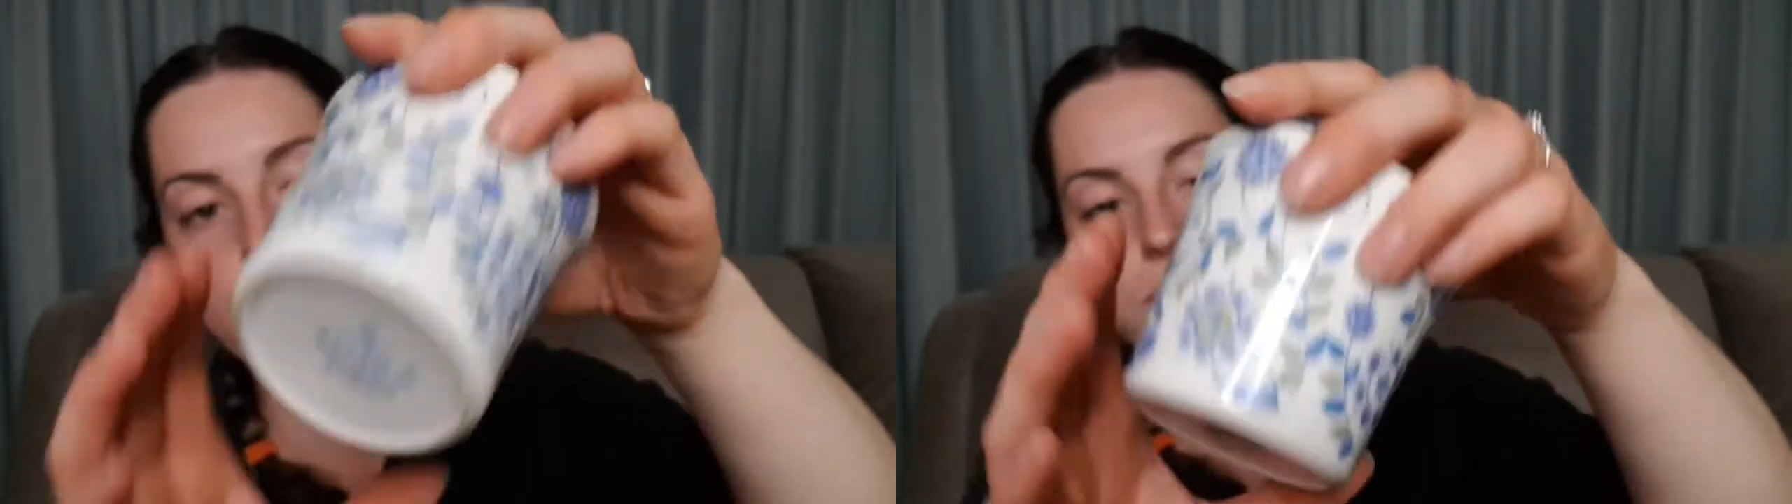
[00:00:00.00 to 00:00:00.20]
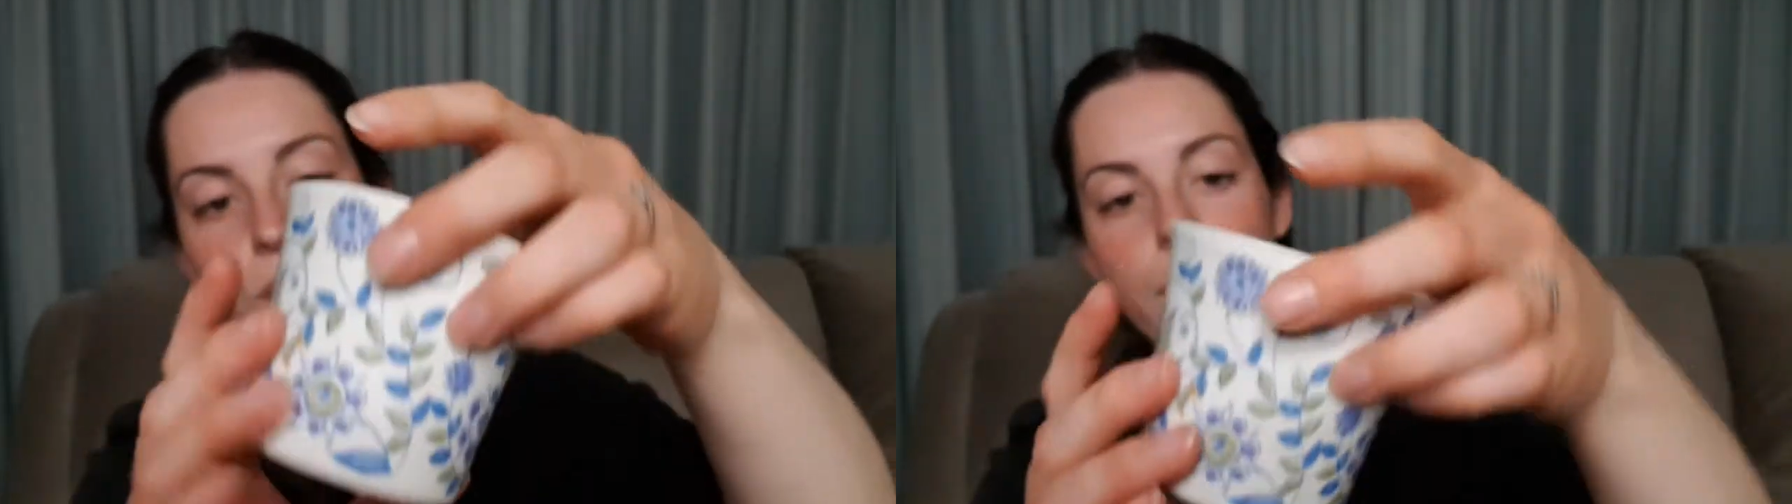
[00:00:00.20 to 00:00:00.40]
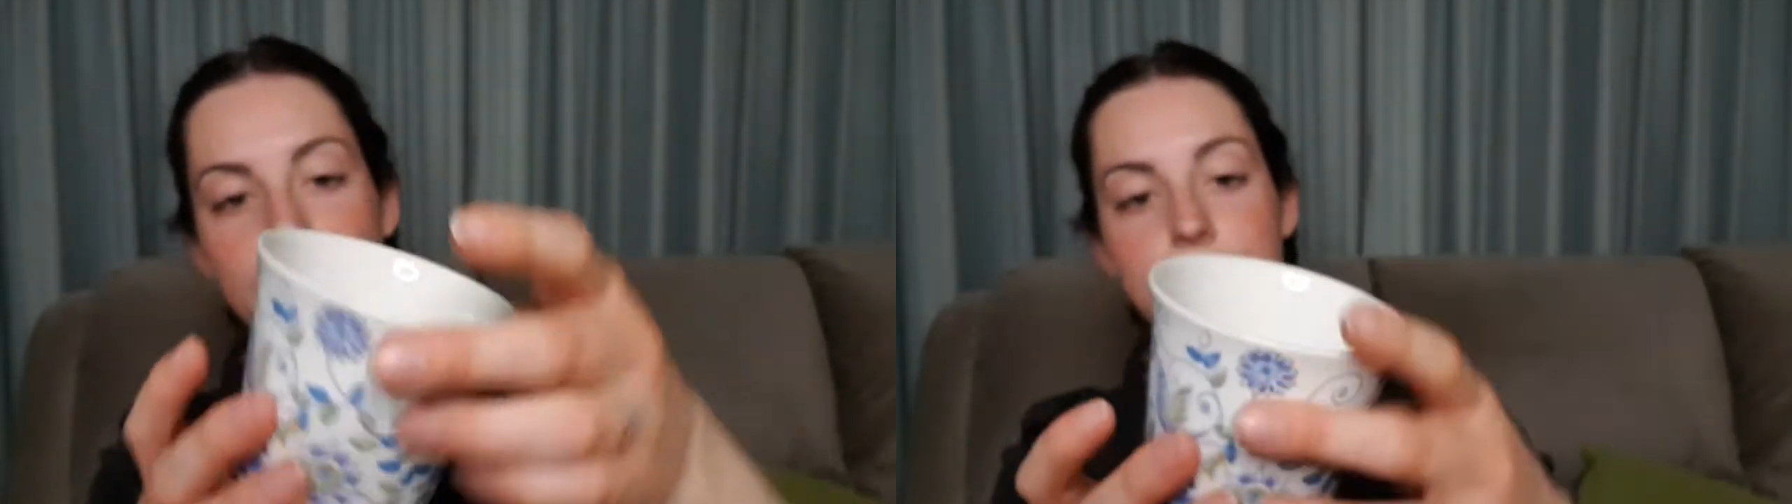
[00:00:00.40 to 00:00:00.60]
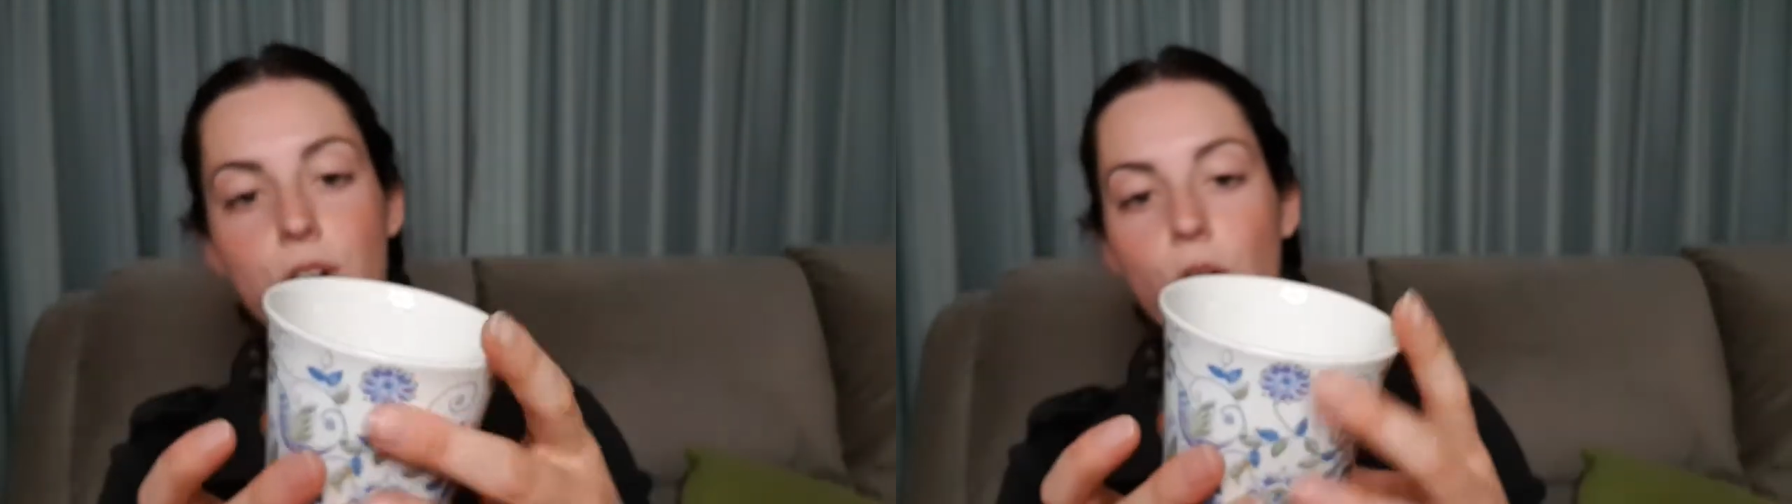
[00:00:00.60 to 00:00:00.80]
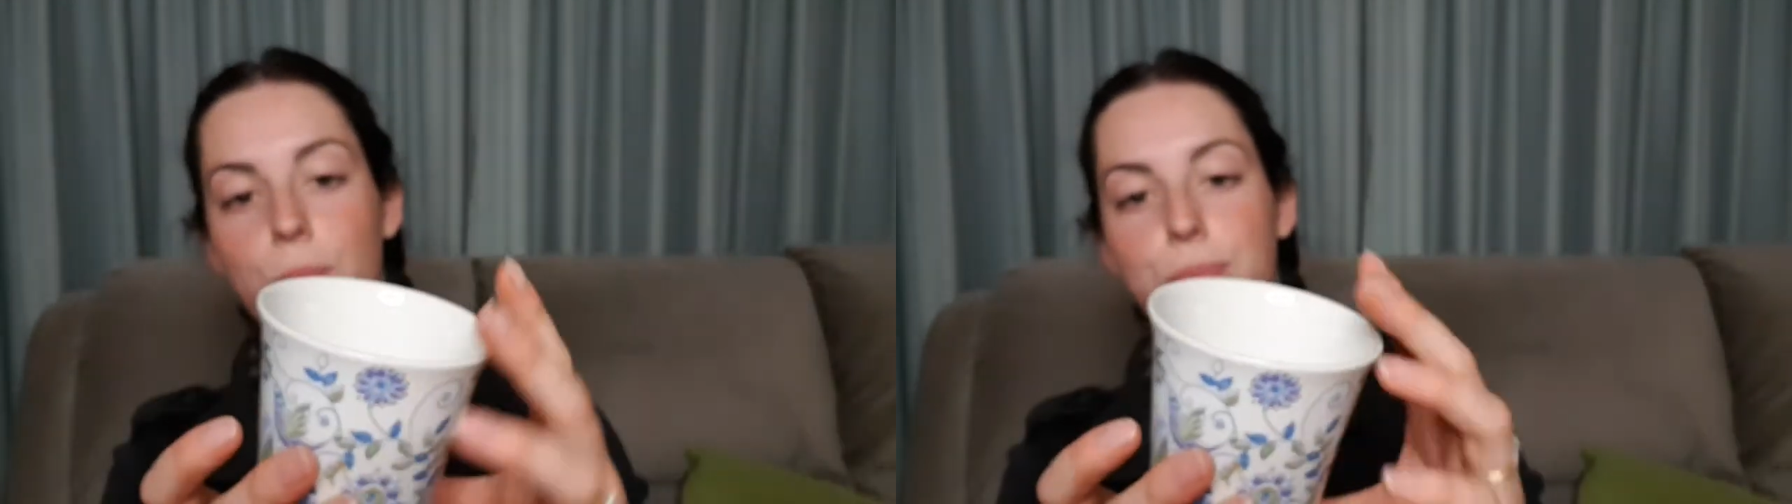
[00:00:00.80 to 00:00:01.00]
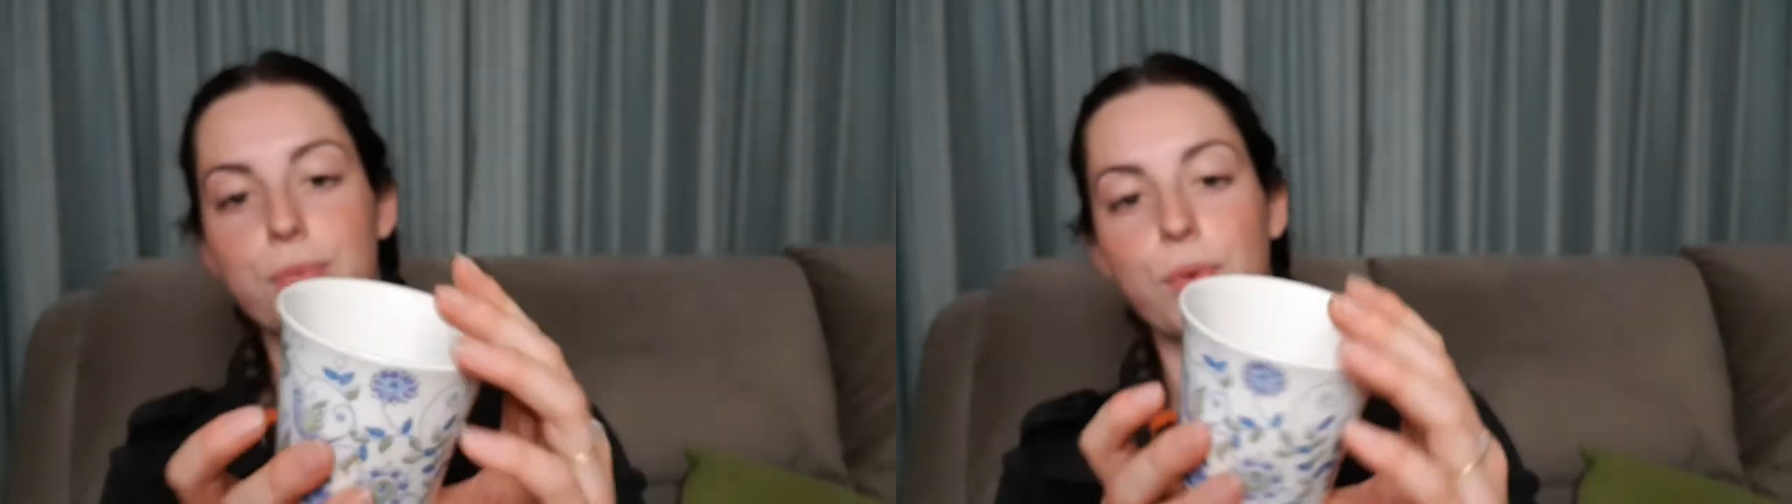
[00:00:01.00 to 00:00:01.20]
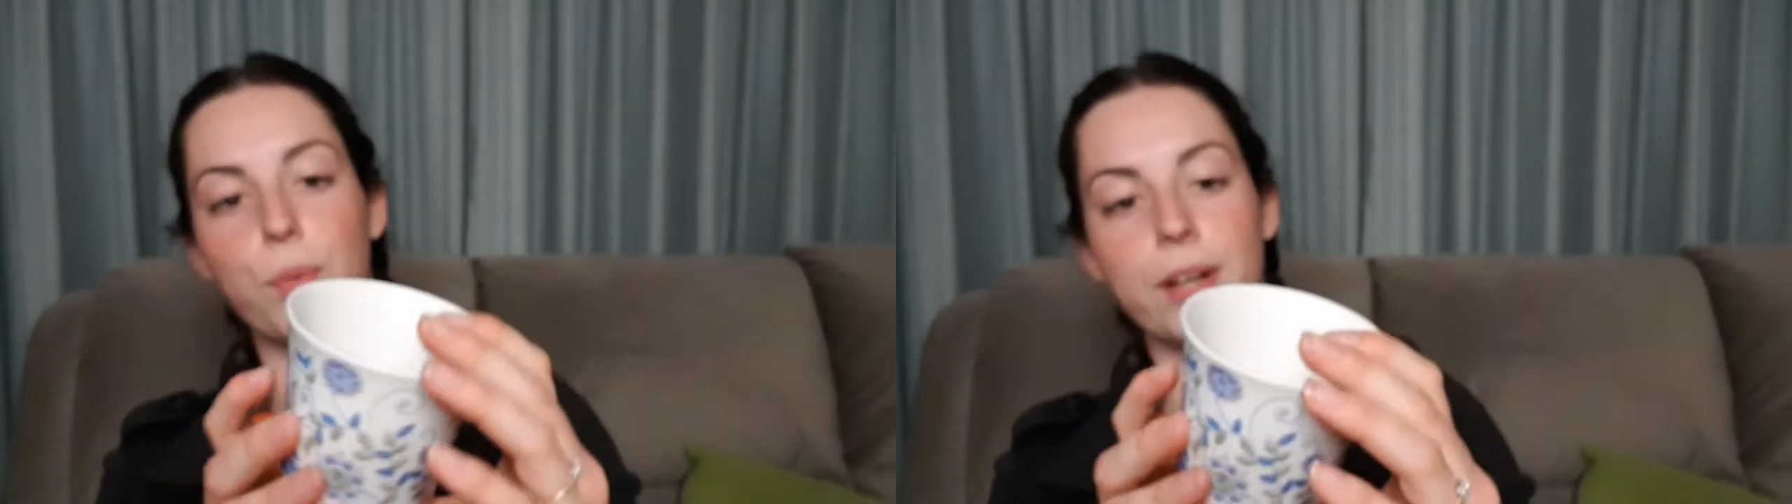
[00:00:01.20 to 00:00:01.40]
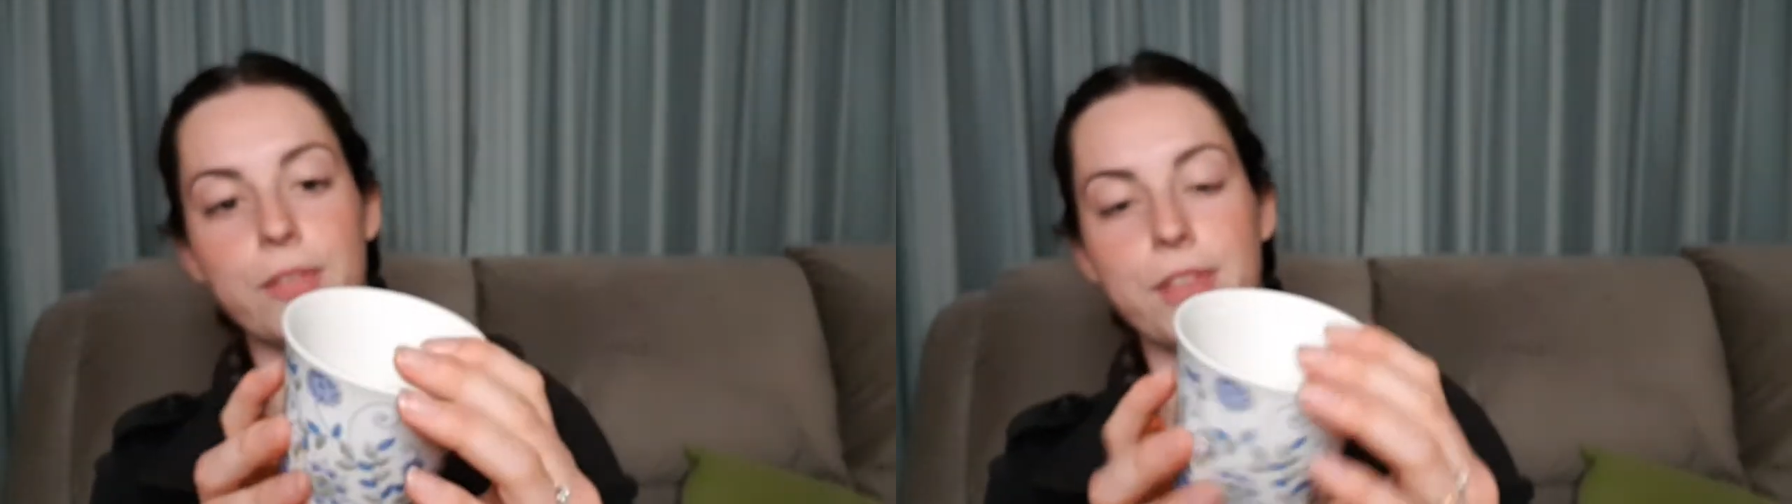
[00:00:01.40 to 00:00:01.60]
I saw a comp for
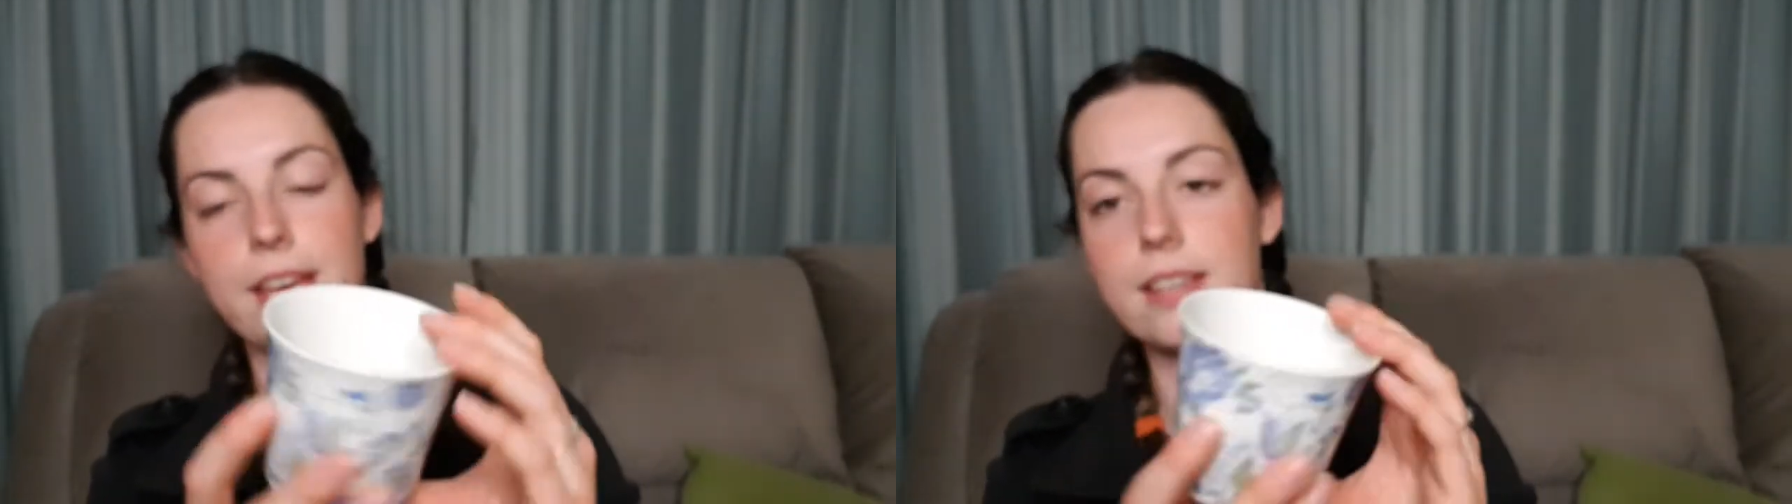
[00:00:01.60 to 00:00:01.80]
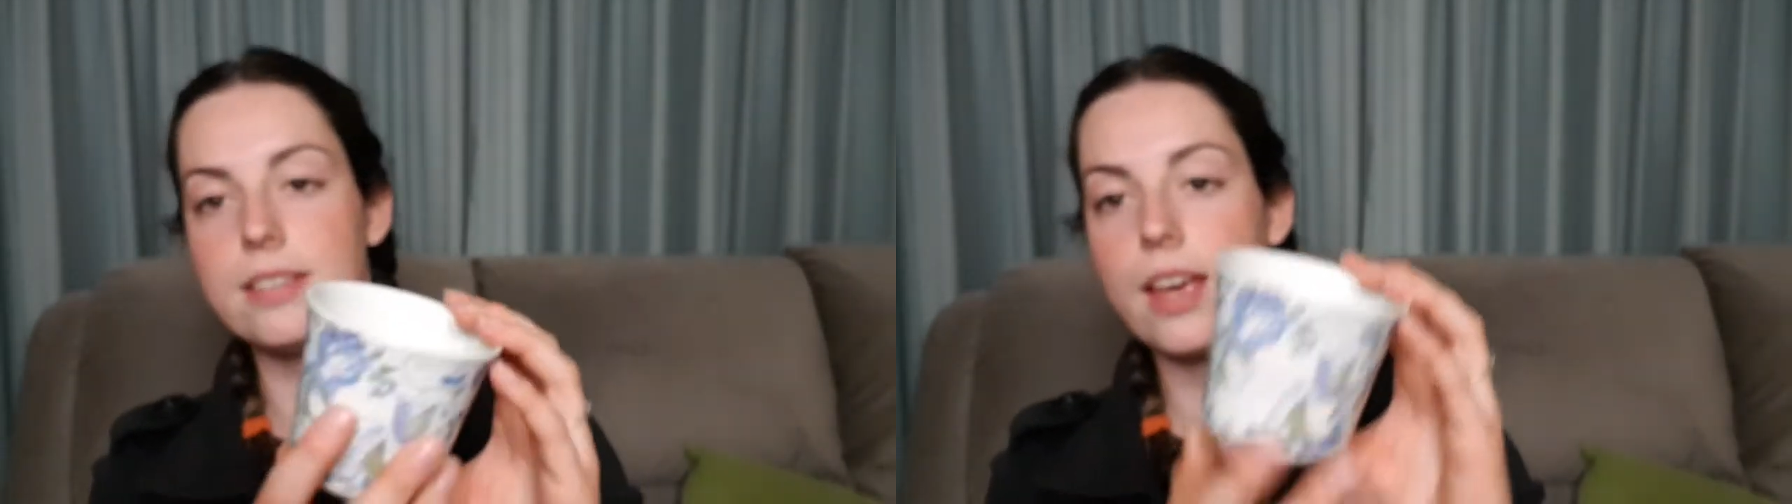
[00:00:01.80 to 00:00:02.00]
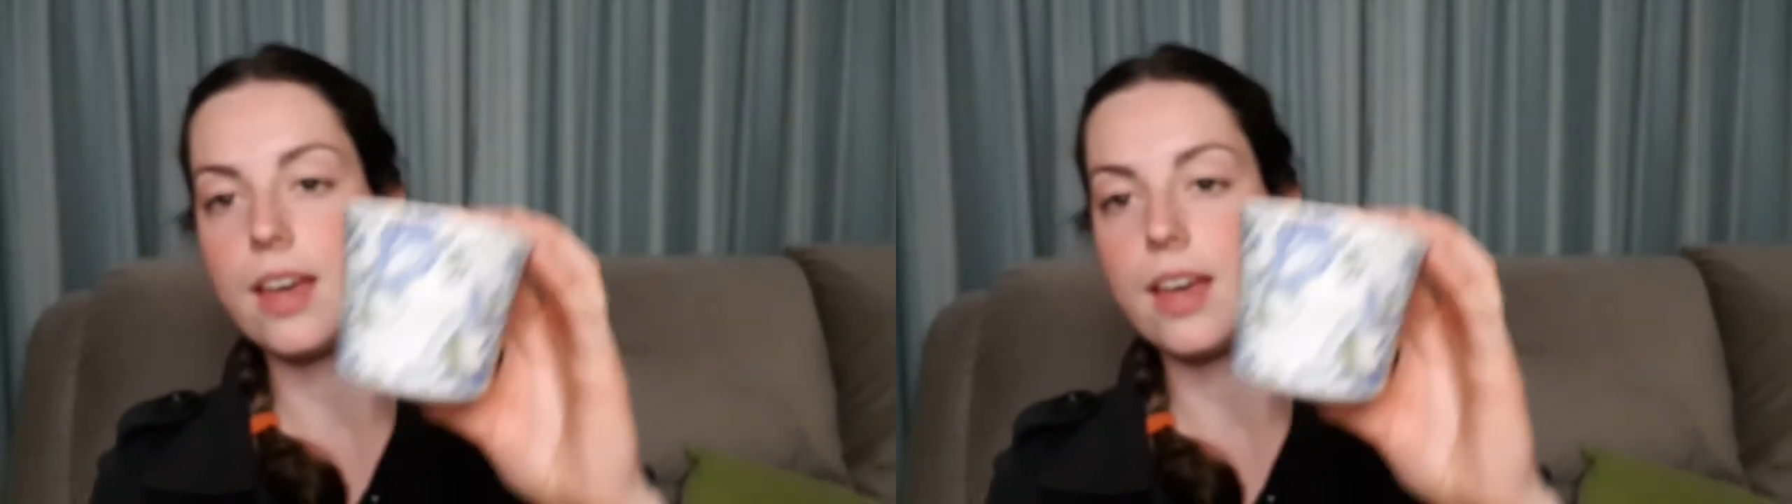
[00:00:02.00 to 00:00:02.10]
one of these